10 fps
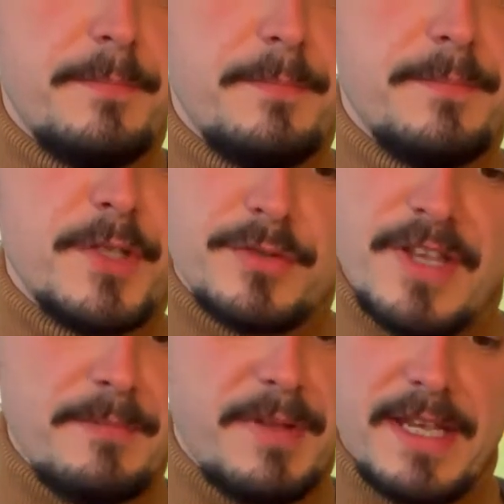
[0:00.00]
So
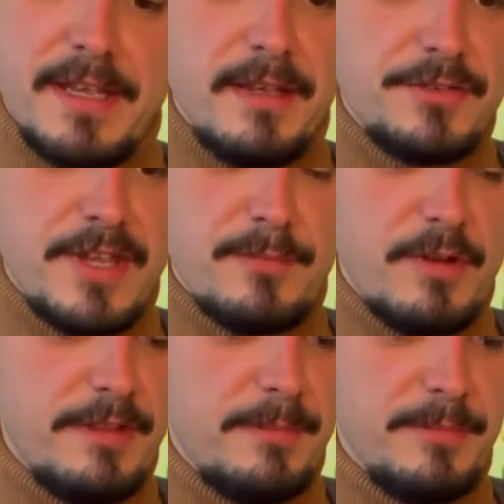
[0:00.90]
same picking, same
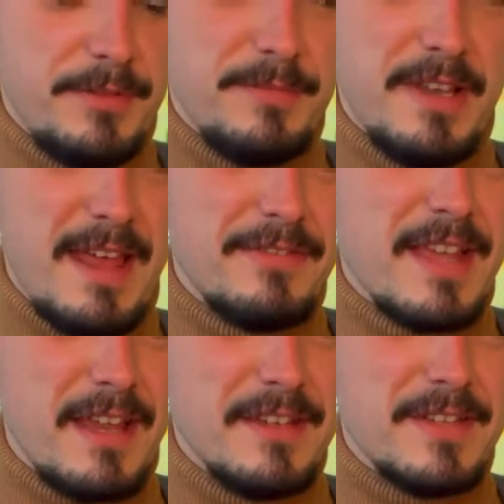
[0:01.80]
rhythm, but the left
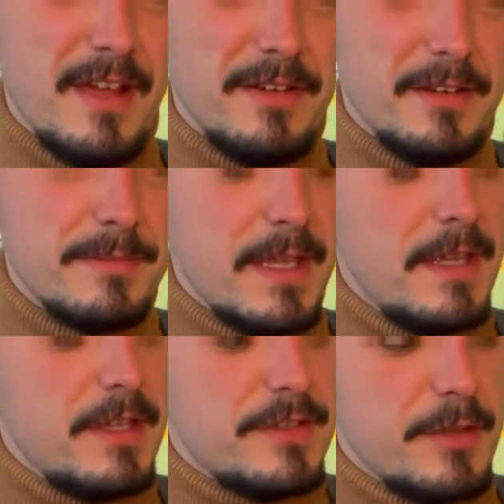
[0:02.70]
hand is harder.
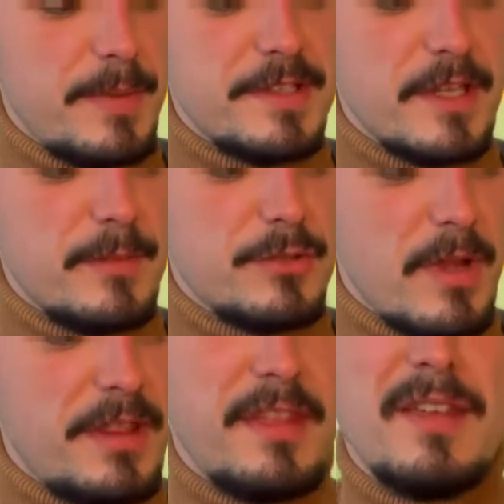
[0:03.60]
So basically we're
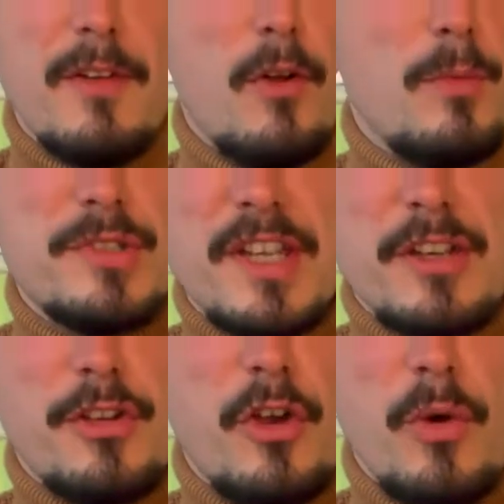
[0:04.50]
trying to think of it almost like
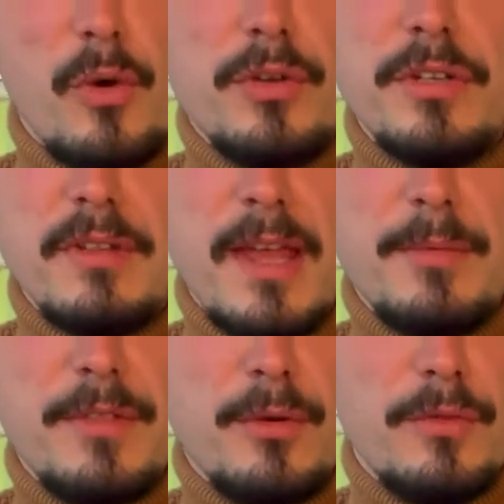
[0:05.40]
a chord, like
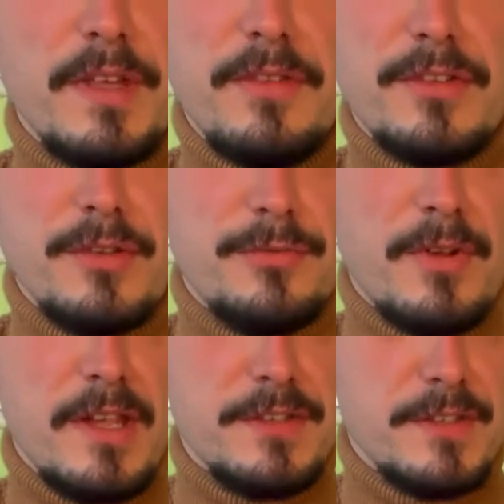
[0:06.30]
we thought of the other two
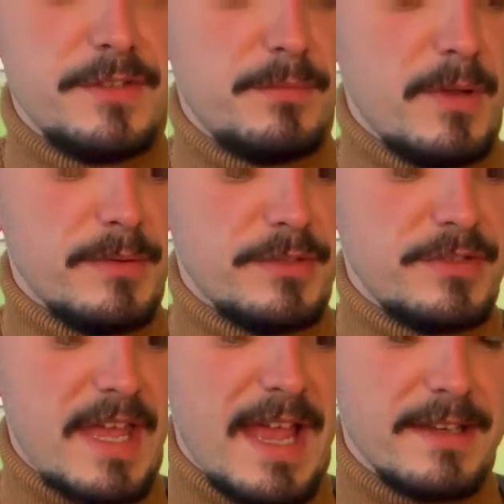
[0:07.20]
phrases, where we're
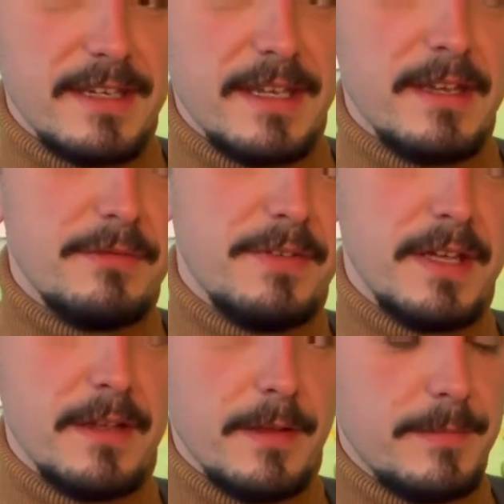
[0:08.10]
just adding in a
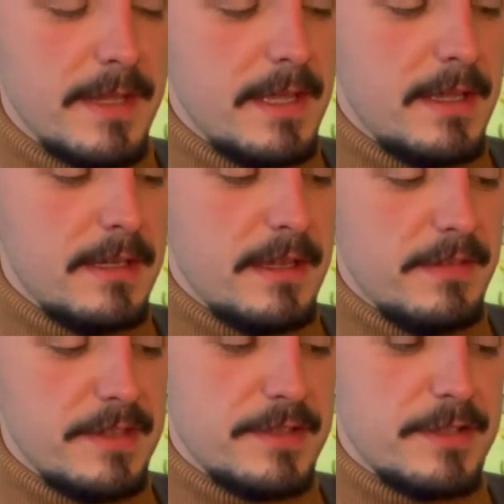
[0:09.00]
finger, and
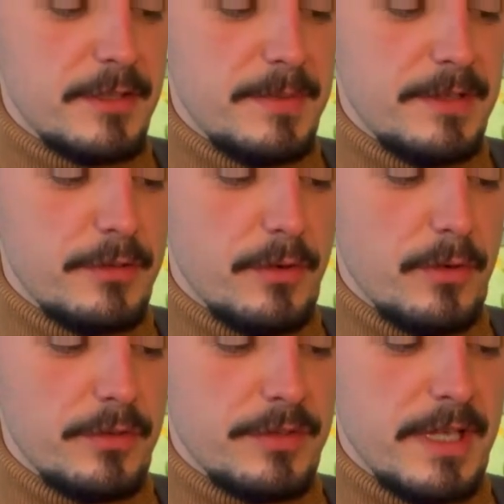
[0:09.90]
this is going to be the
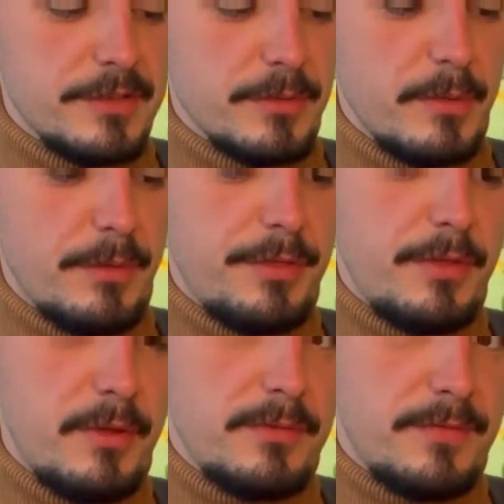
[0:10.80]
chord. Okay, so we want
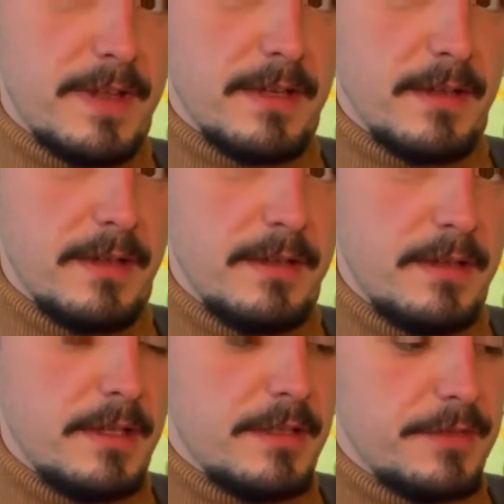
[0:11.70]
third finger
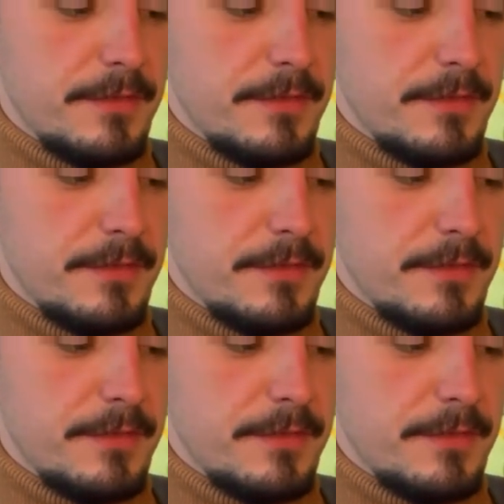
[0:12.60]
to